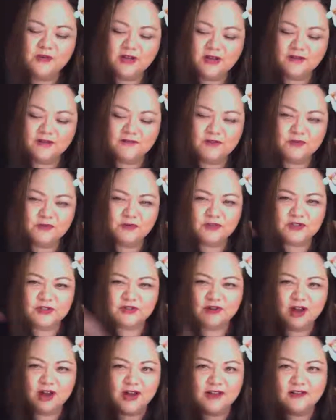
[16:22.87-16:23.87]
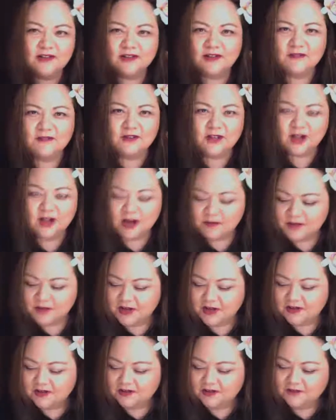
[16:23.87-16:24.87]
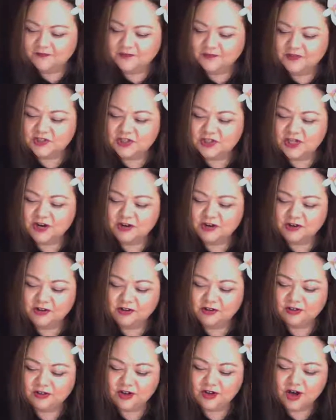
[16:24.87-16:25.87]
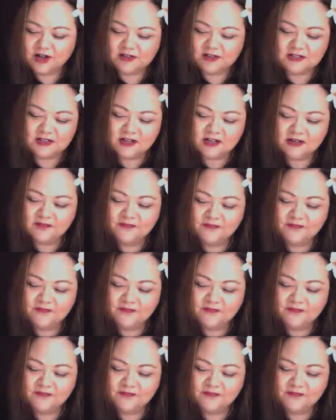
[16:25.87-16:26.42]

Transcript: If you would try it, leave a comment. Share your thoughts.